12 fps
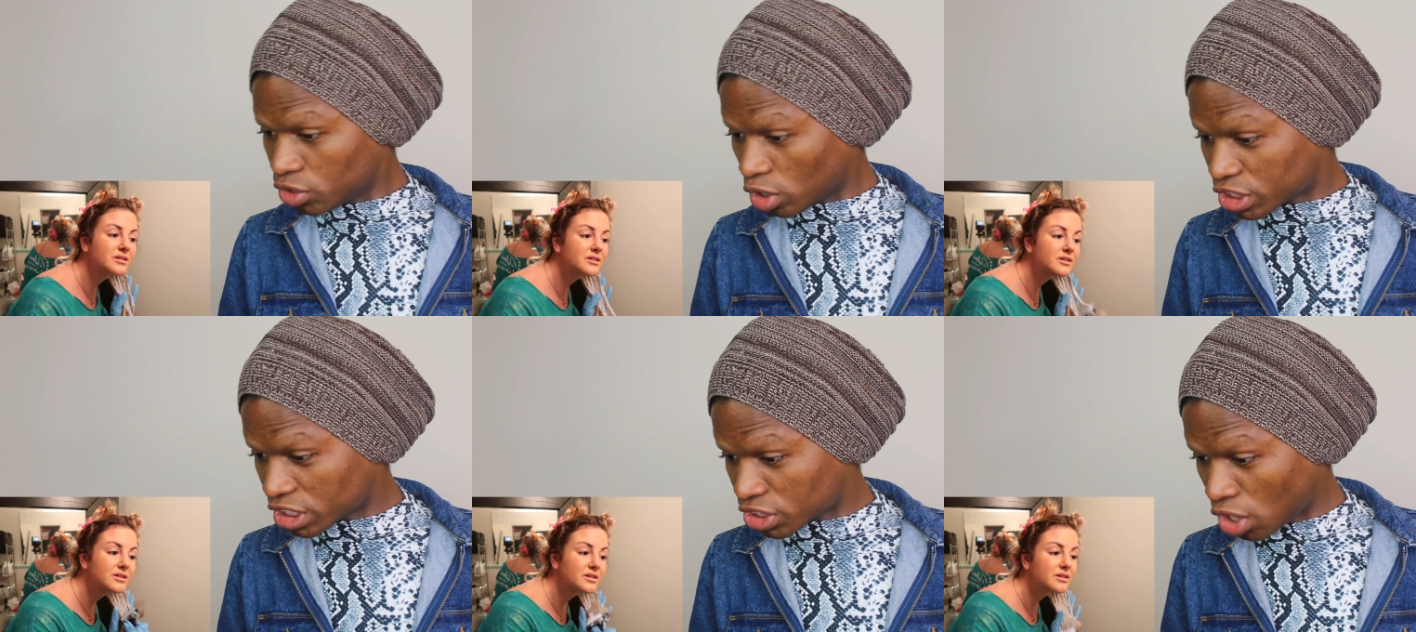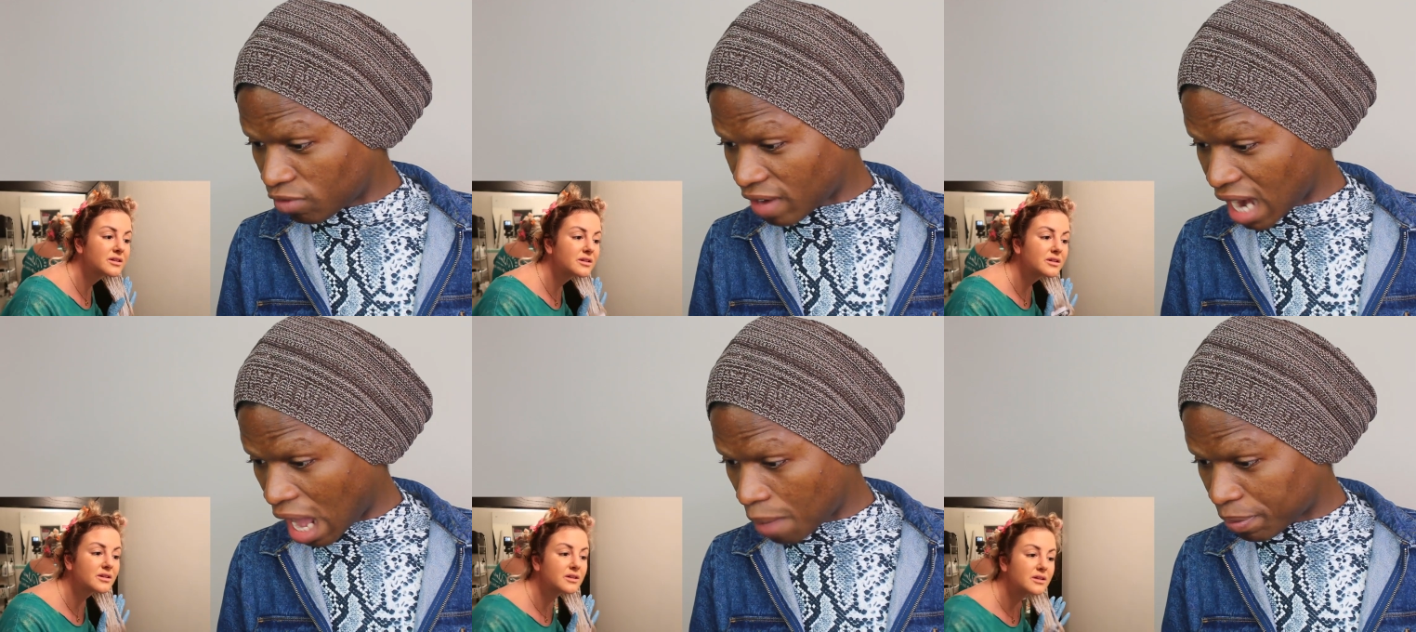Speaker 1: no, she's not
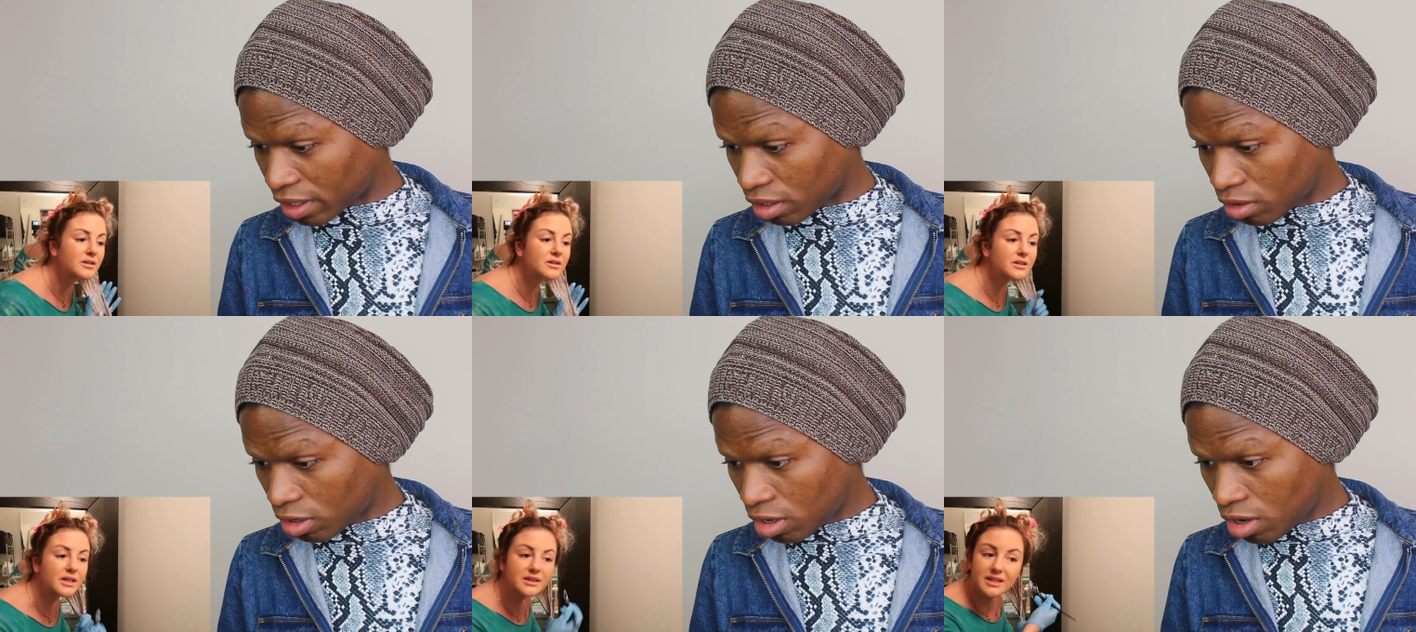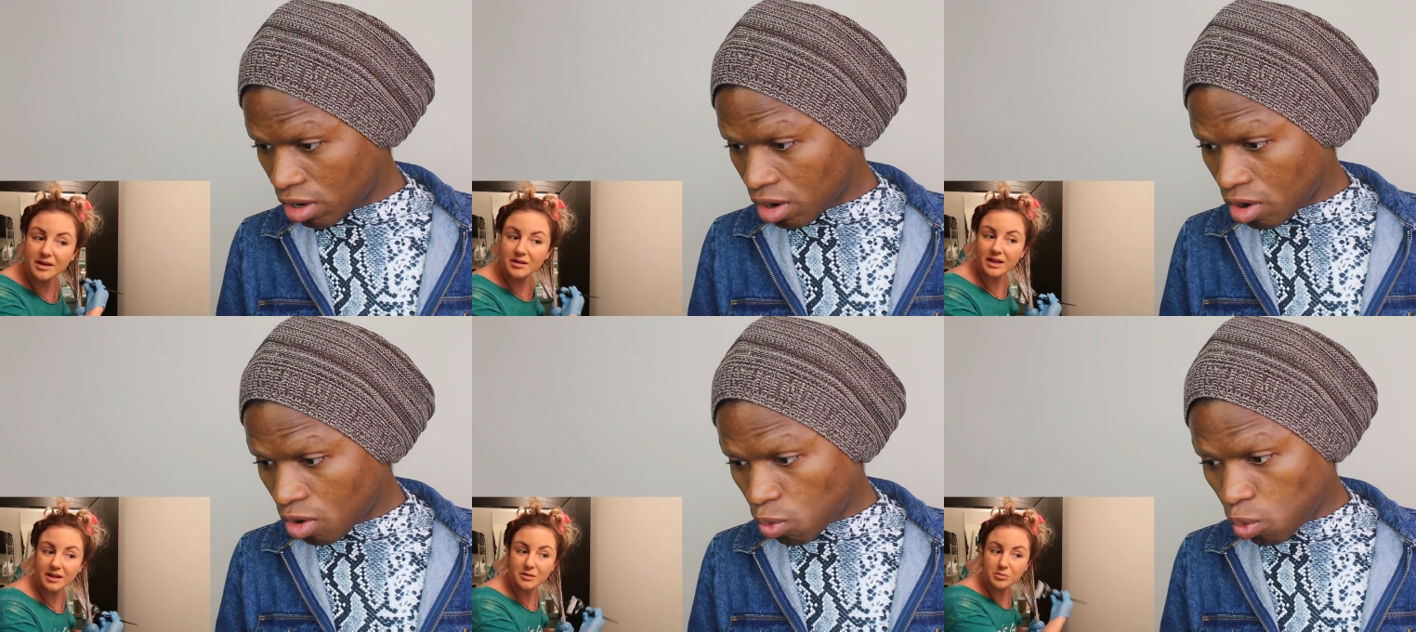overlapping.
Speaker 2: Get
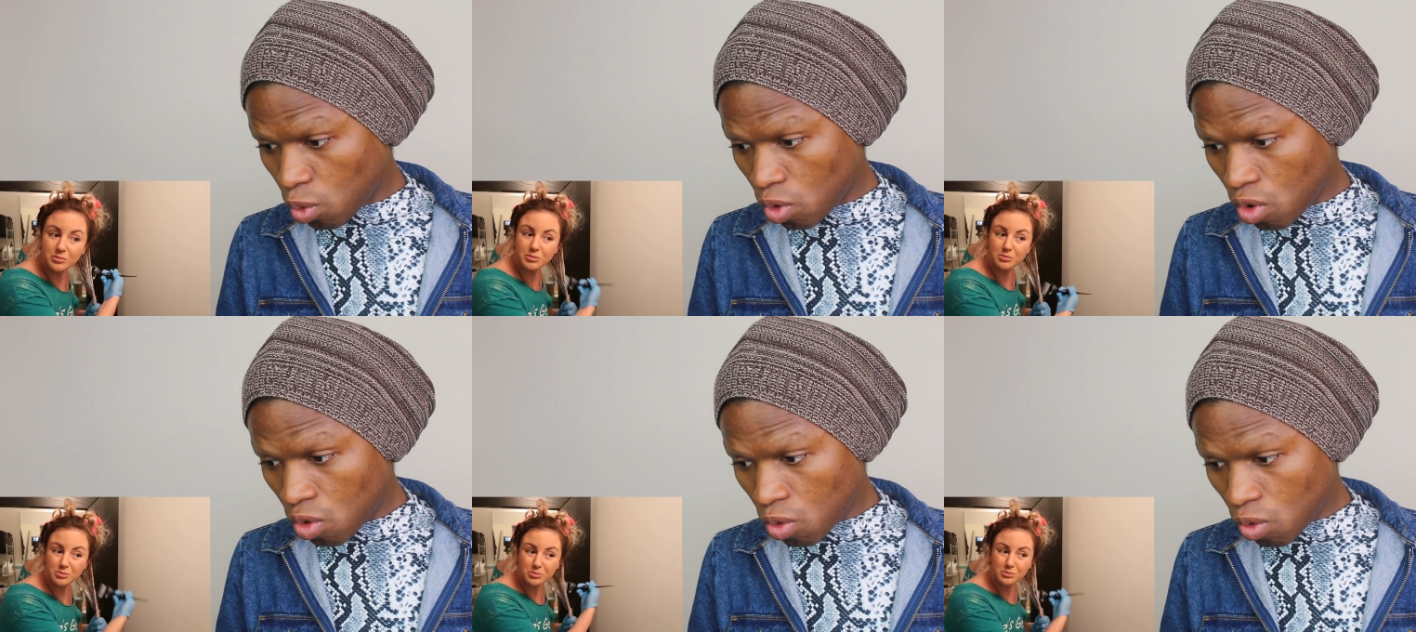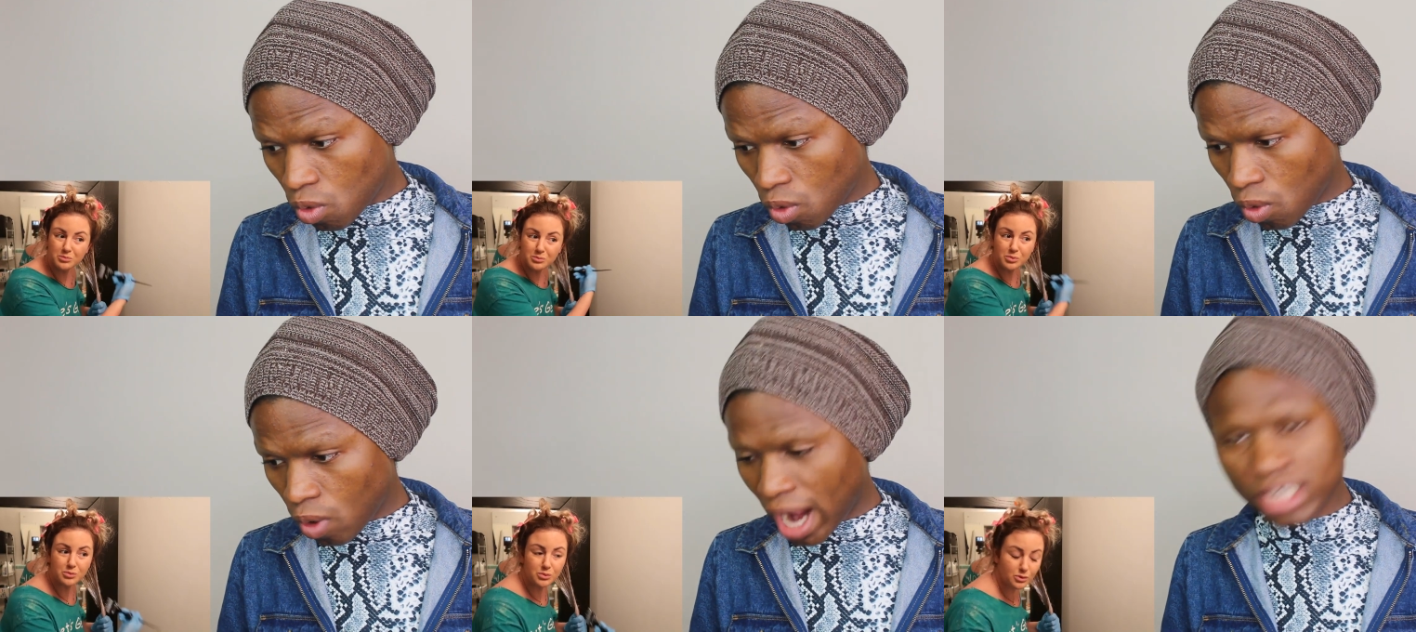that like.
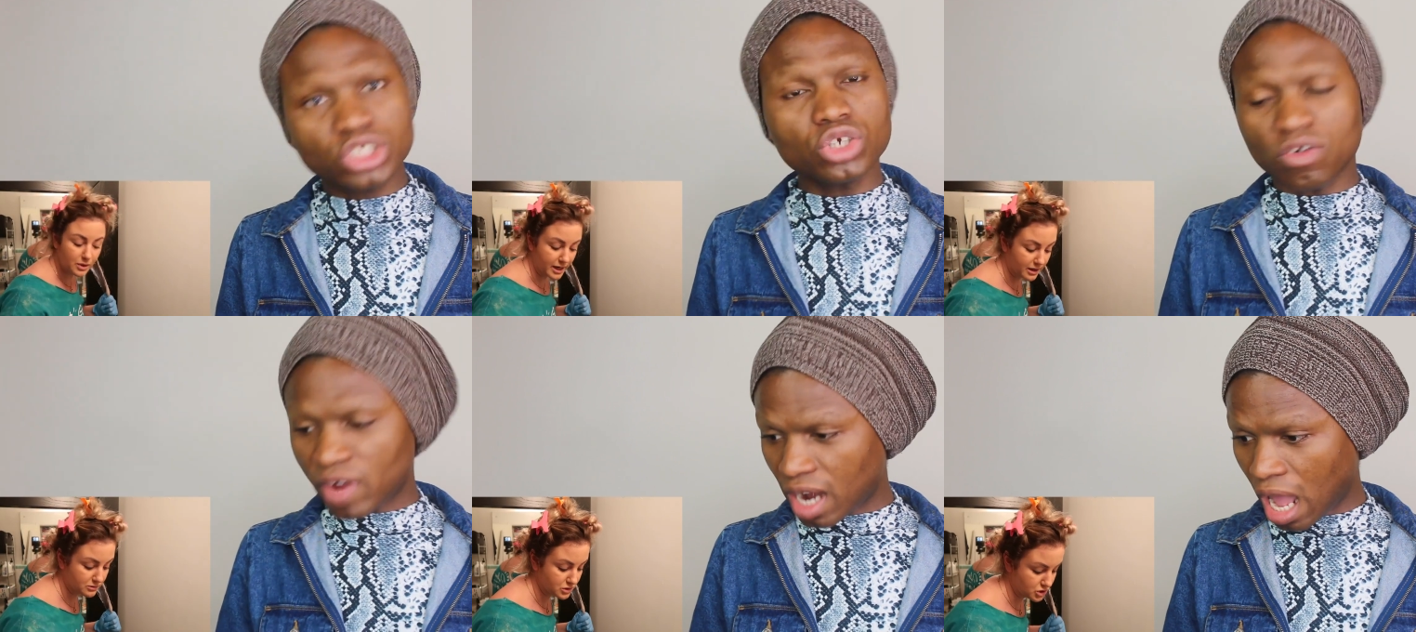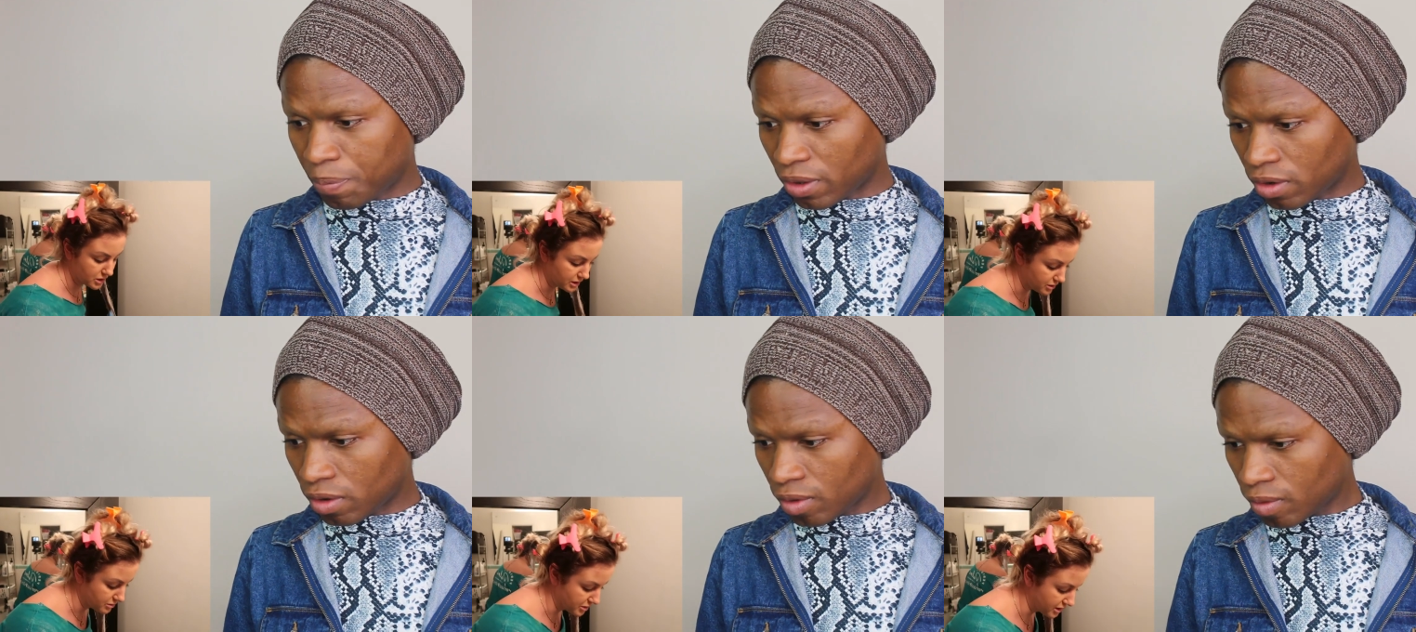
Speaker 1: Why is she
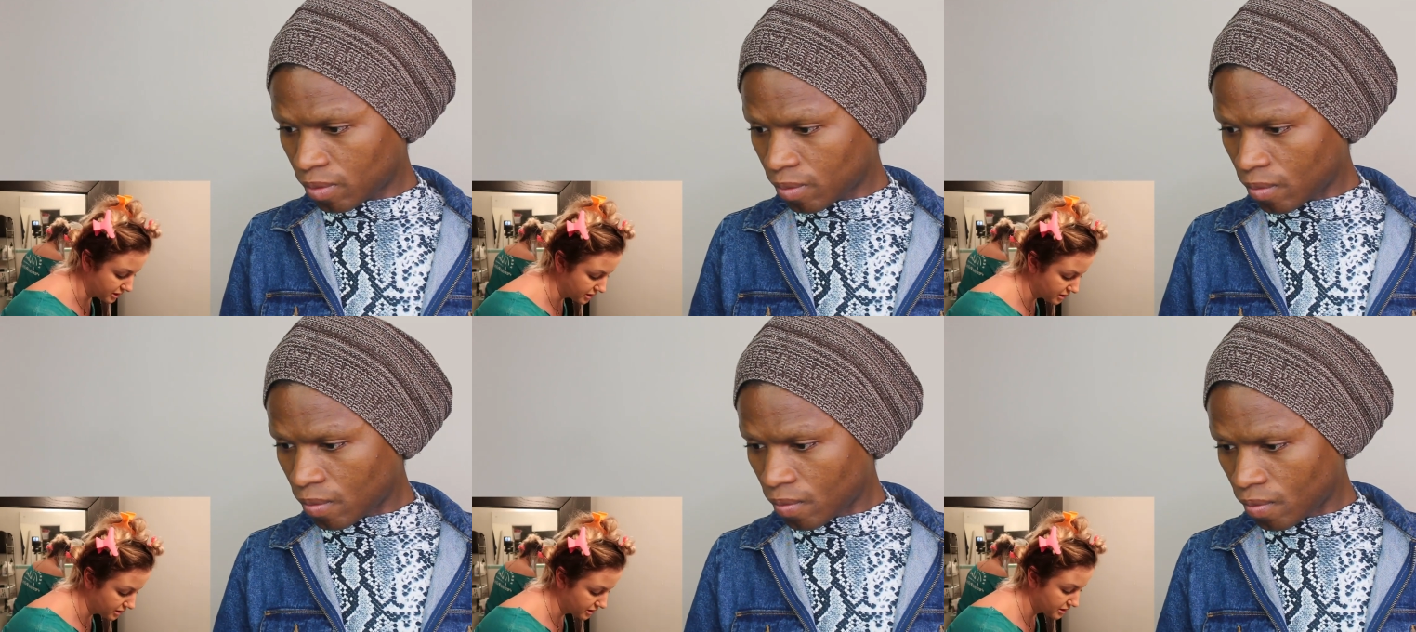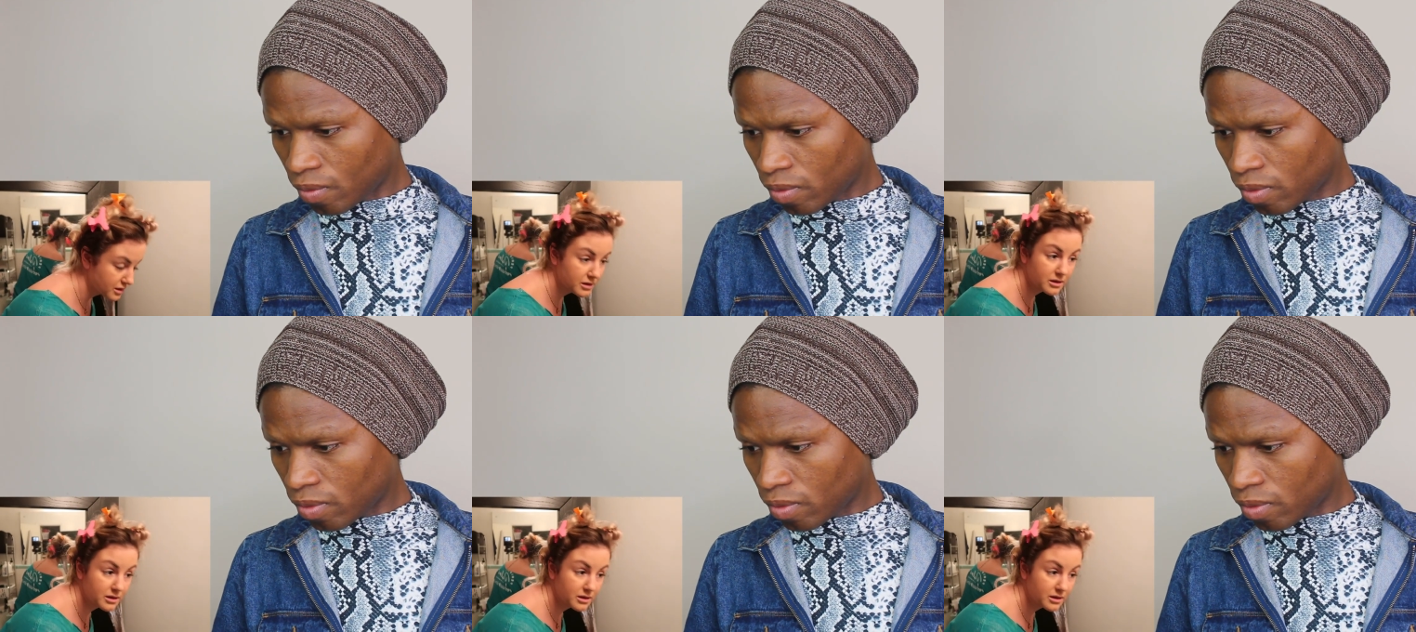overlapping? Out of my hair.